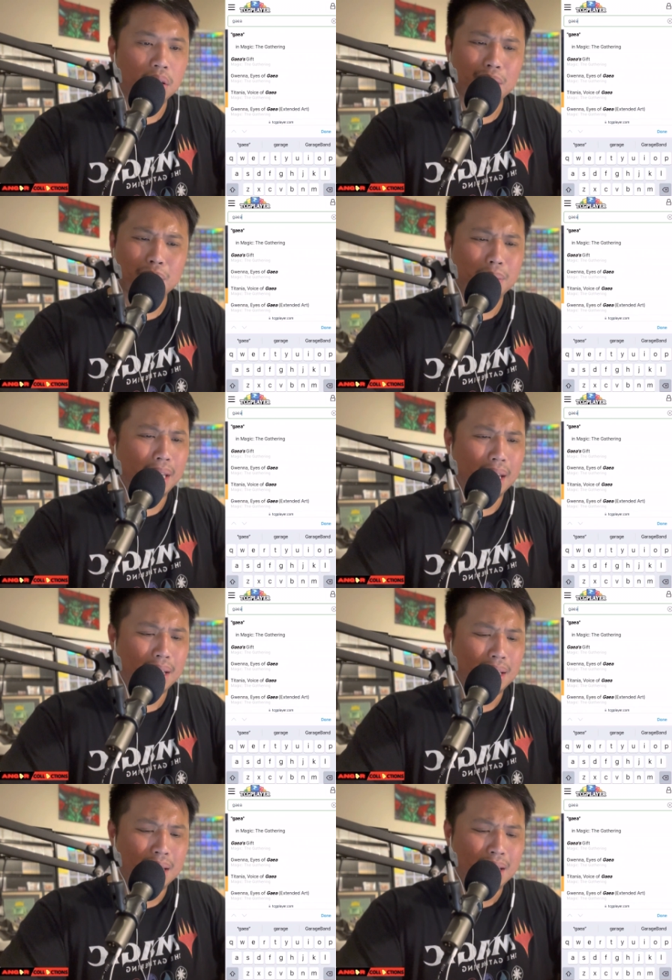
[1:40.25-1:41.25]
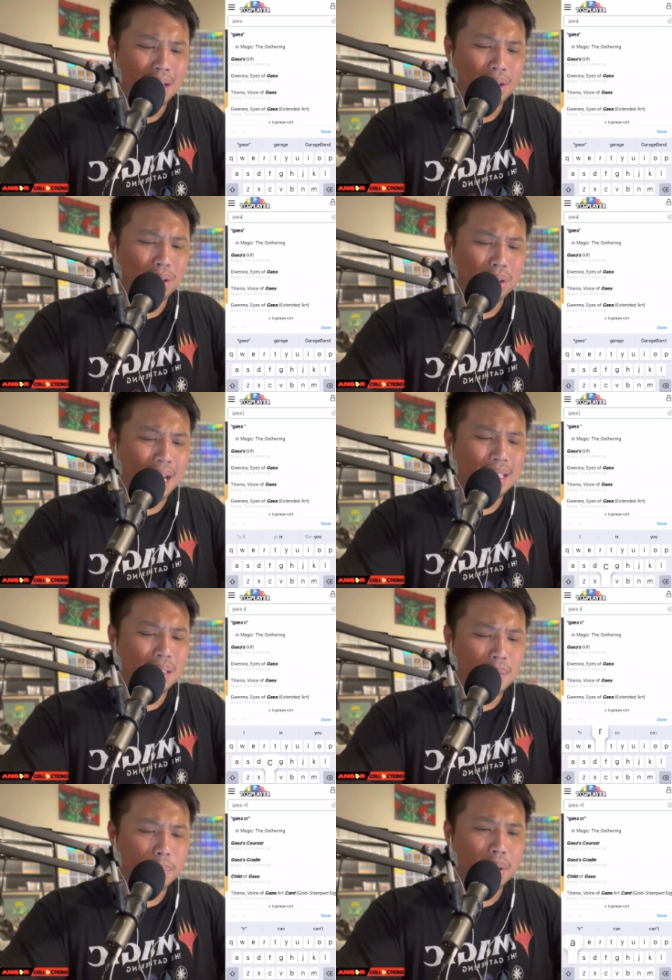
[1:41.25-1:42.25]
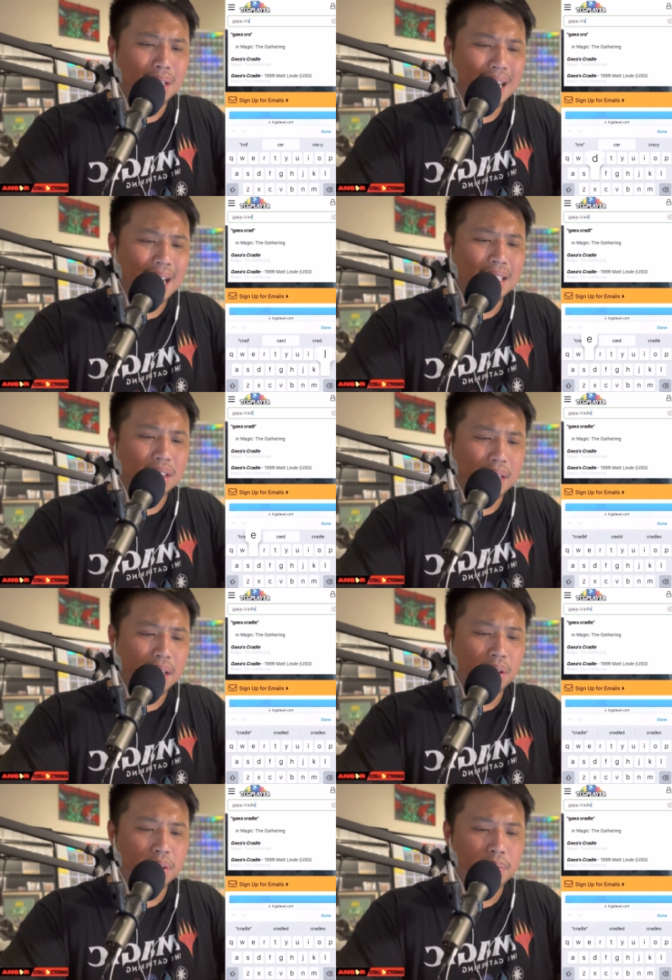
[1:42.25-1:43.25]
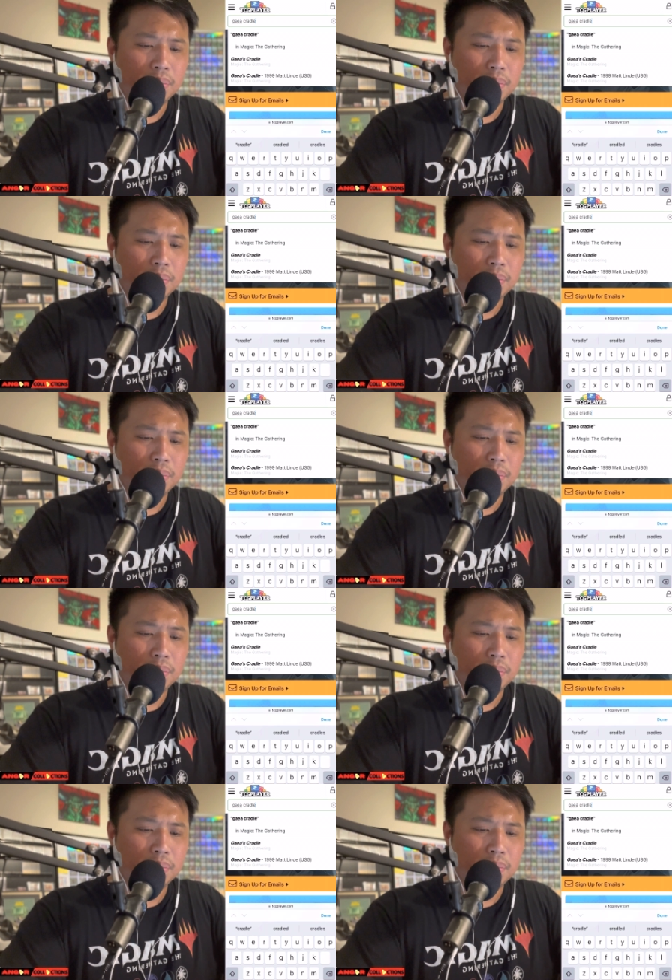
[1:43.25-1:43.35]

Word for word: Oh yeah, do you guys remember Gaia's Cradle?